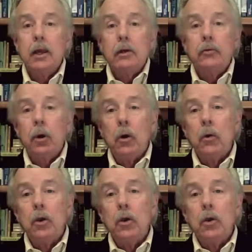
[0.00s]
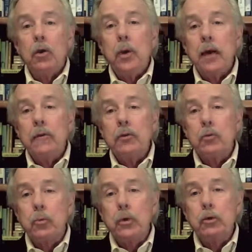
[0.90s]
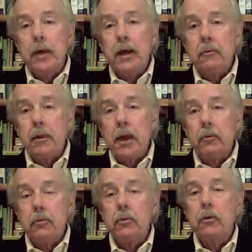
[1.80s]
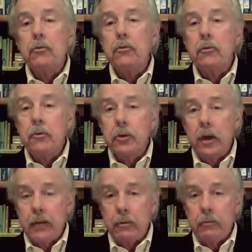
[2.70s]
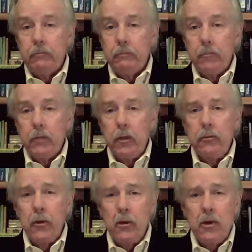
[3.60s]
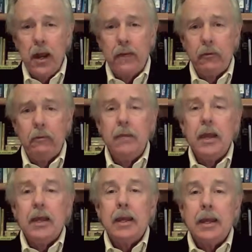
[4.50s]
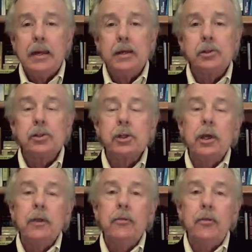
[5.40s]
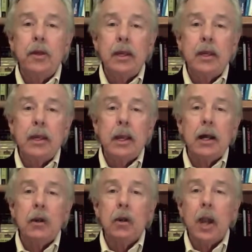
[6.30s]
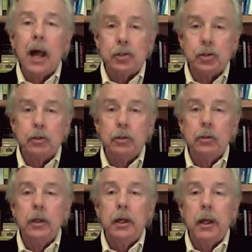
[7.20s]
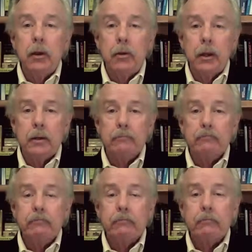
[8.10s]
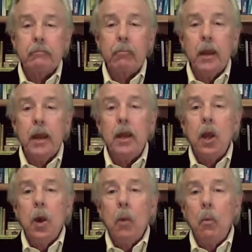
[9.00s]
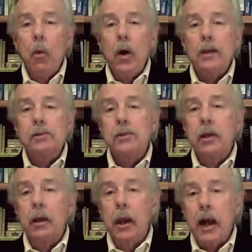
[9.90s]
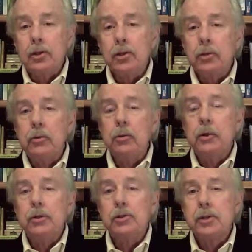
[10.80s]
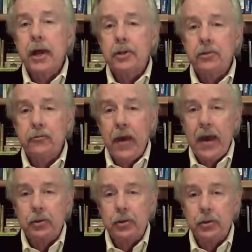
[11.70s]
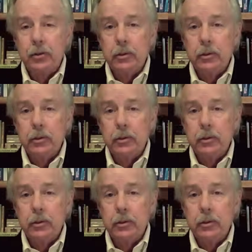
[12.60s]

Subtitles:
So you have to drill down now to the third level. The third level is the logical area. Okay? What is the logical satisfaction